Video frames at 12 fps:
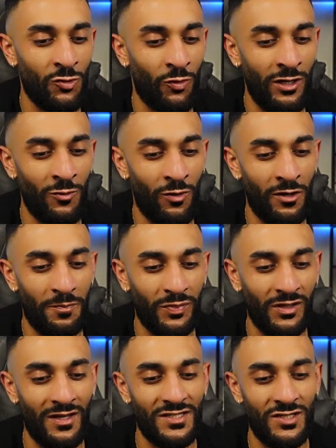21
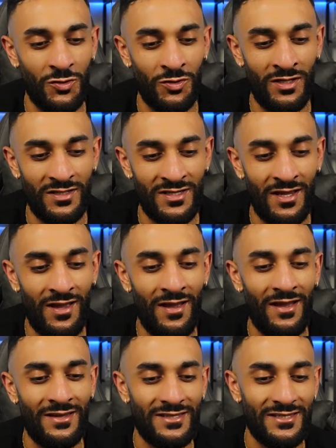plus units
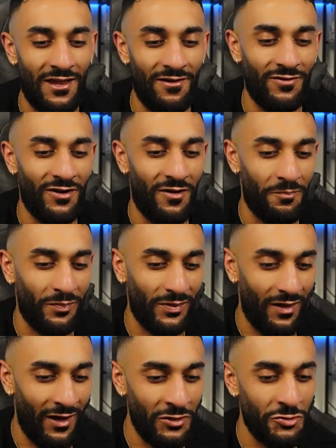and
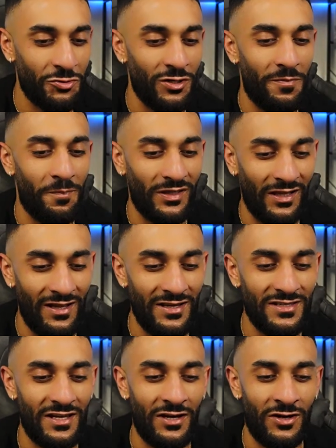
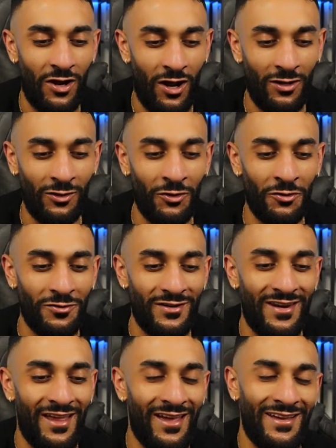$700+
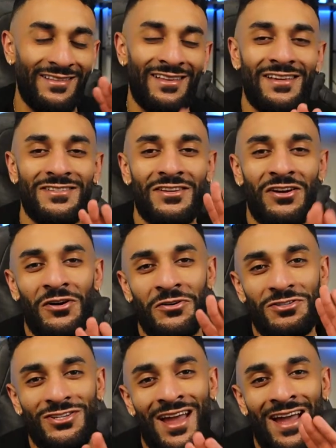day. Let's
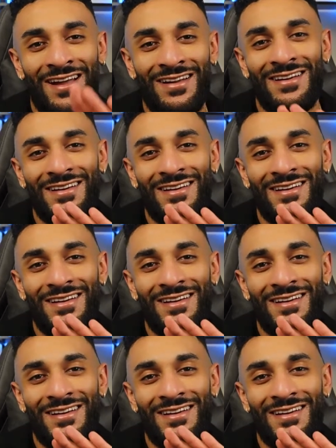go, Jag.